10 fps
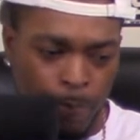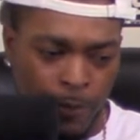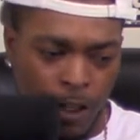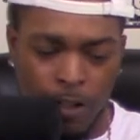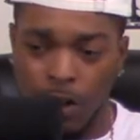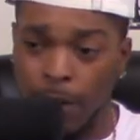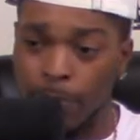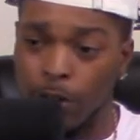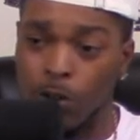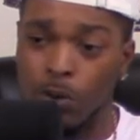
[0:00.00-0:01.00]
other
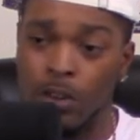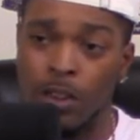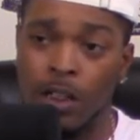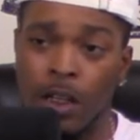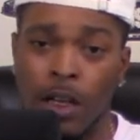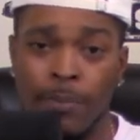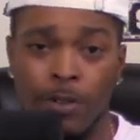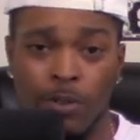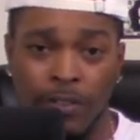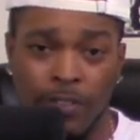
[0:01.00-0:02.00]
uploads,
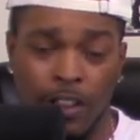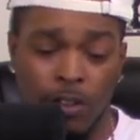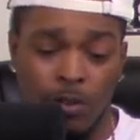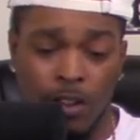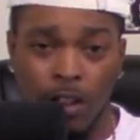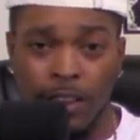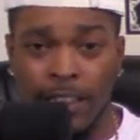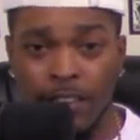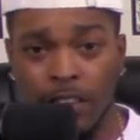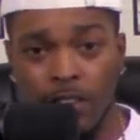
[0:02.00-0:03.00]
music videos, and all that shit.